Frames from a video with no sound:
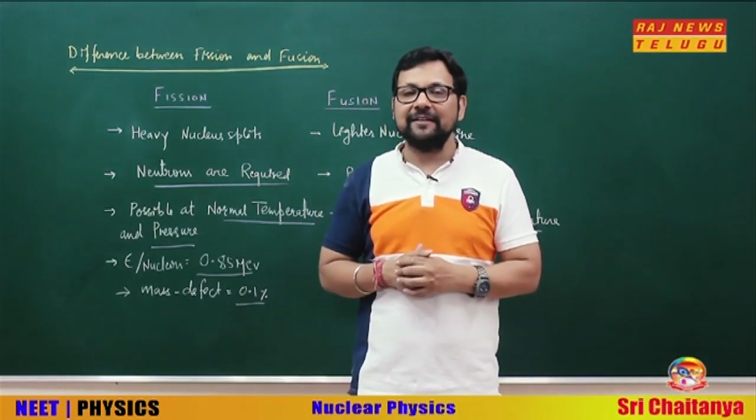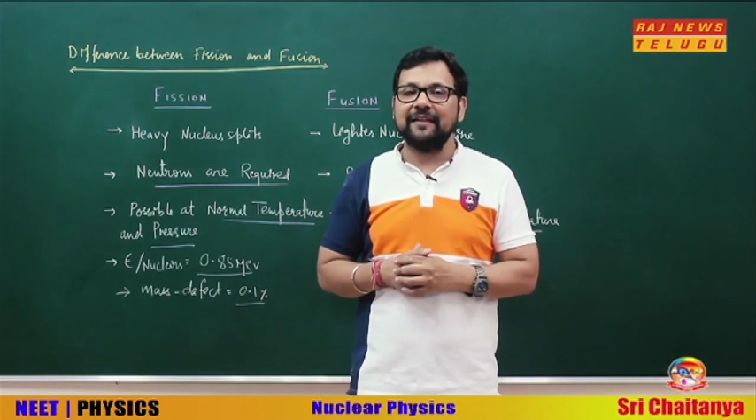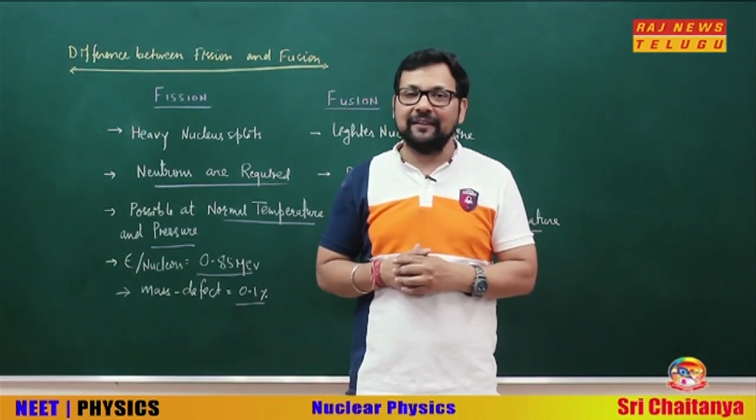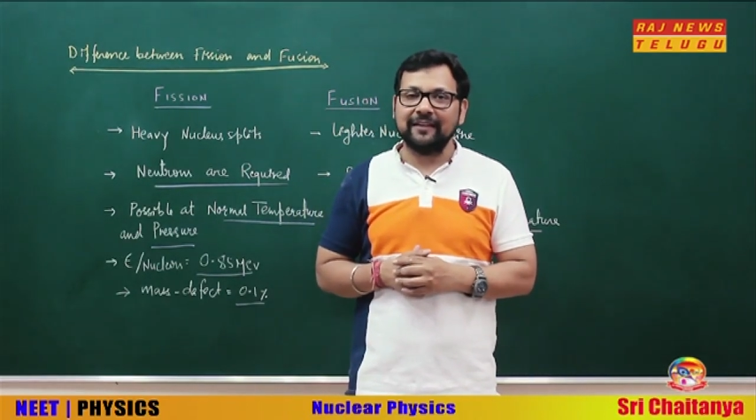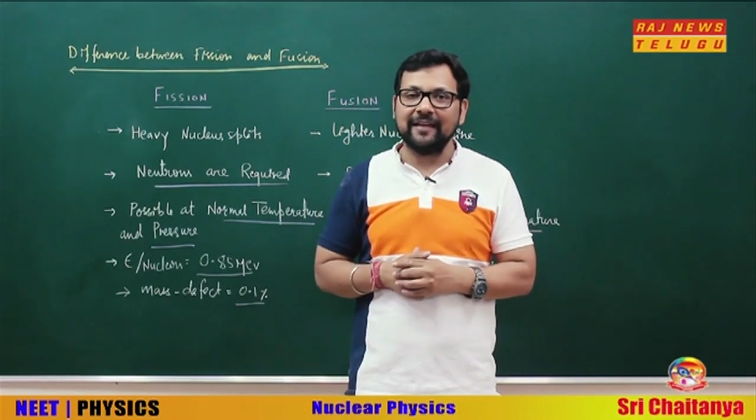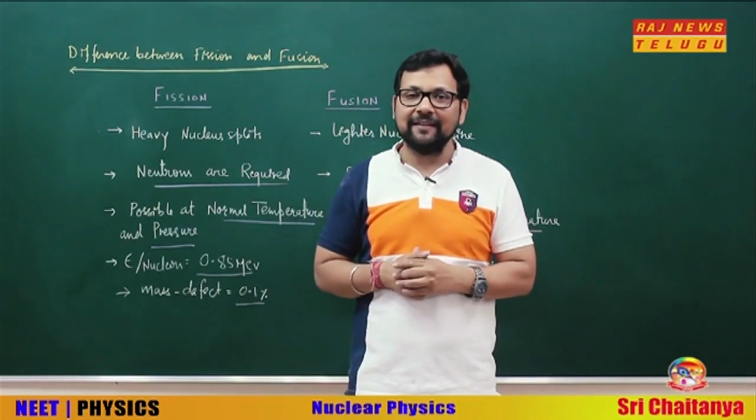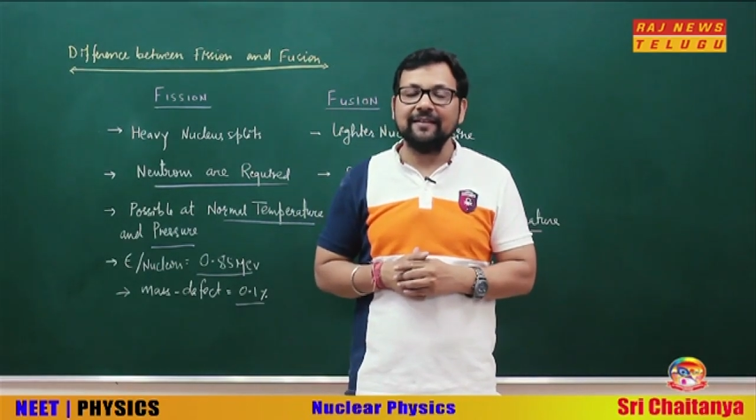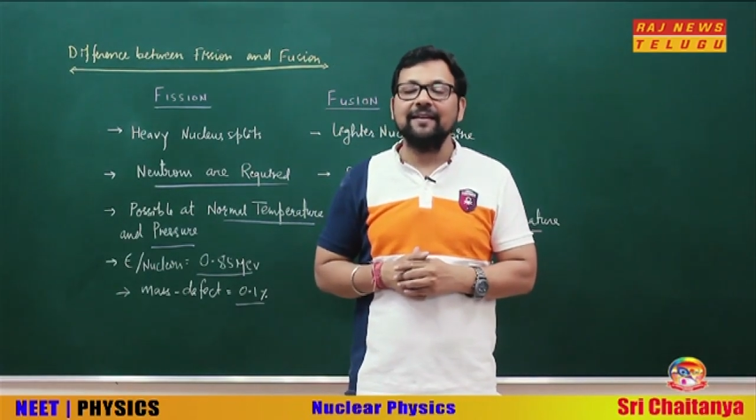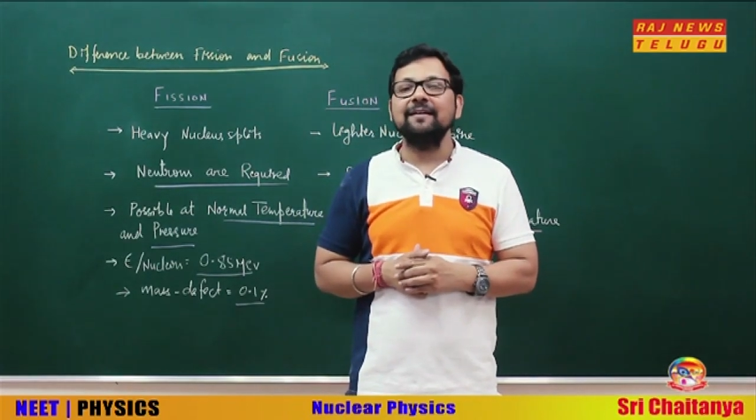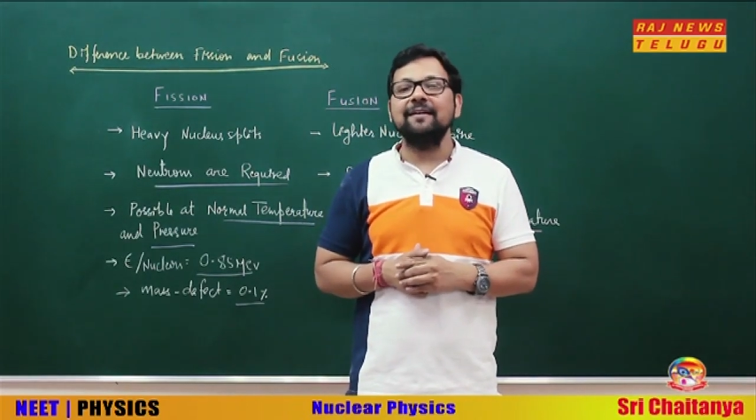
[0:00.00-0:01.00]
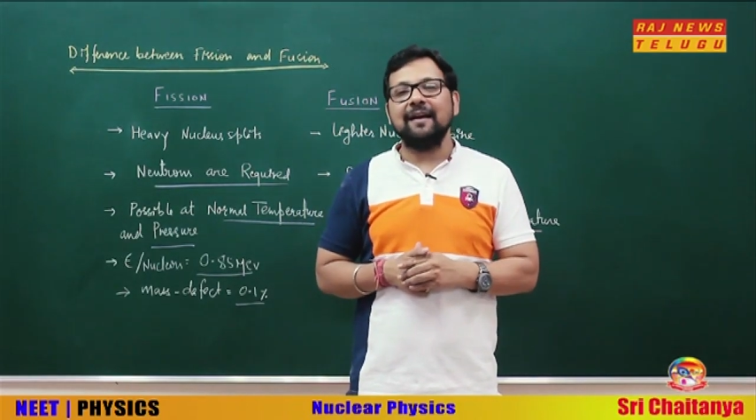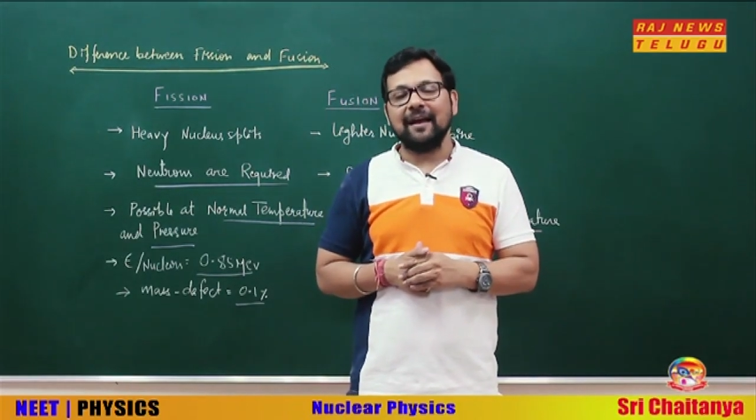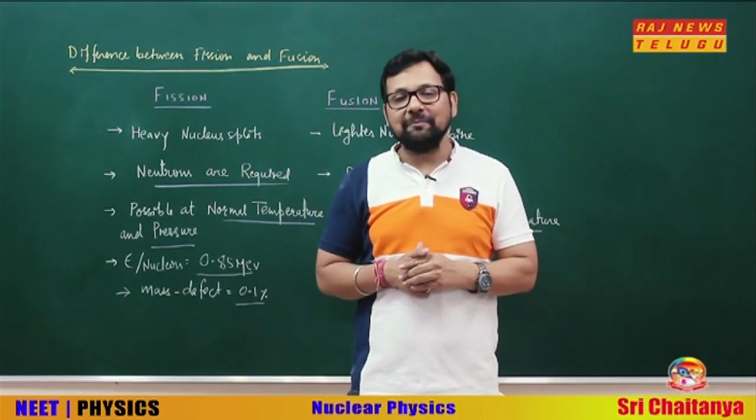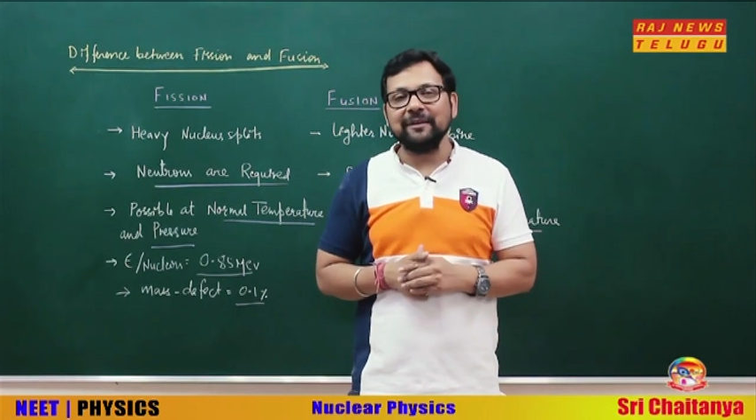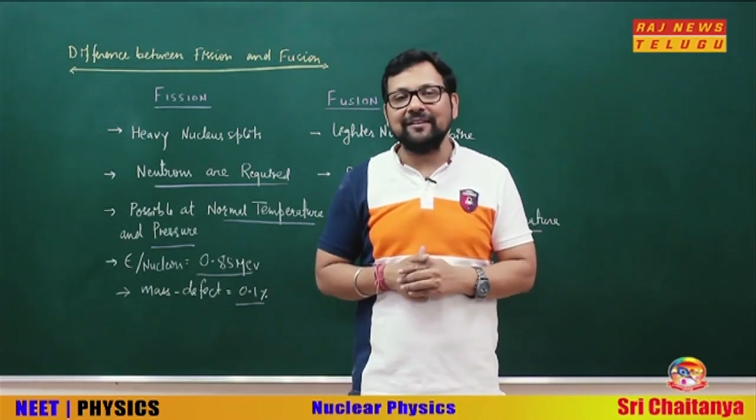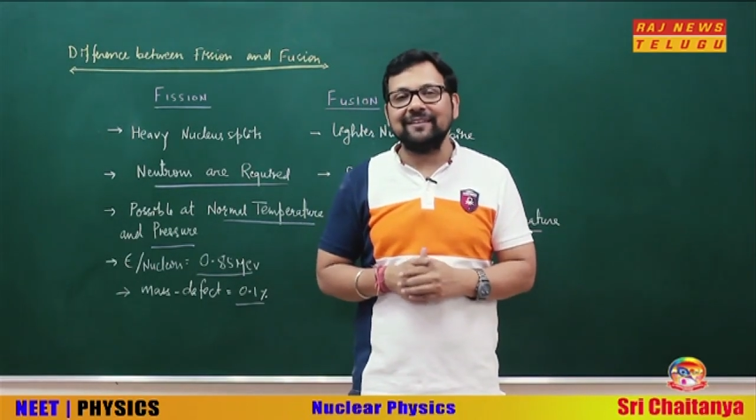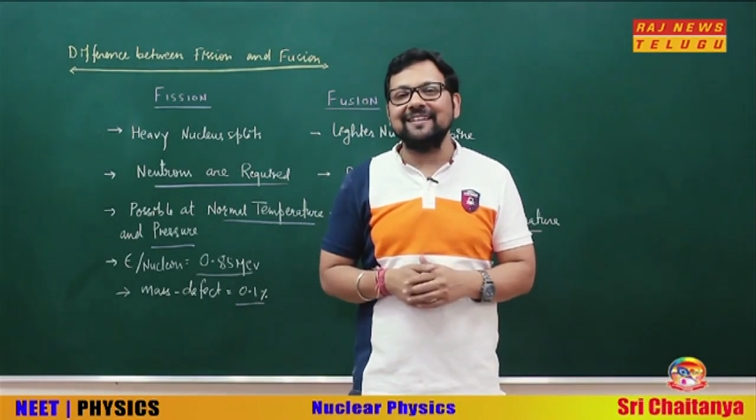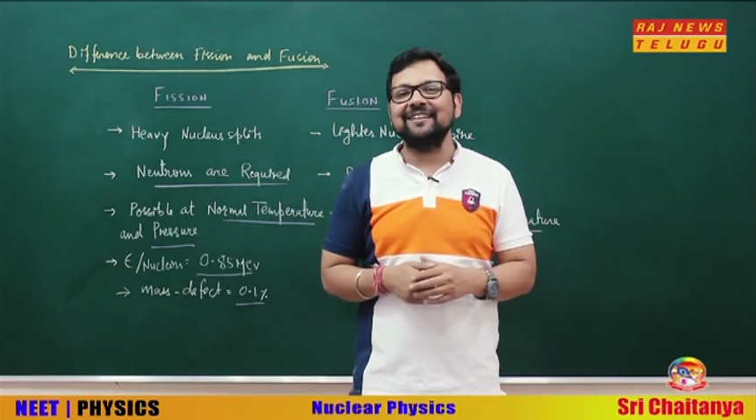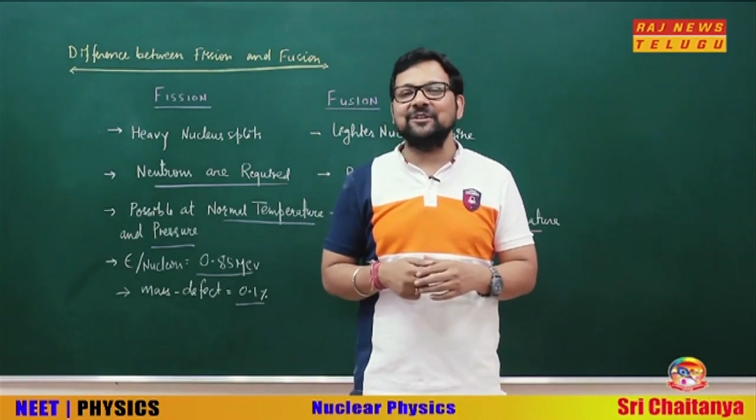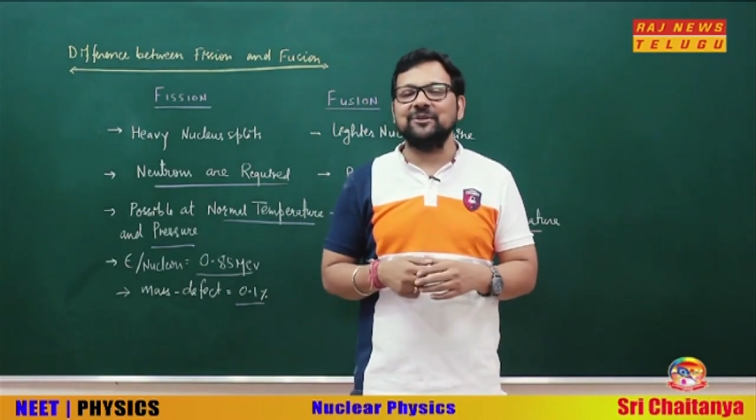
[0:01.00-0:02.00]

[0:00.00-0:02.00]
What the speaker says: Till then, happy learning.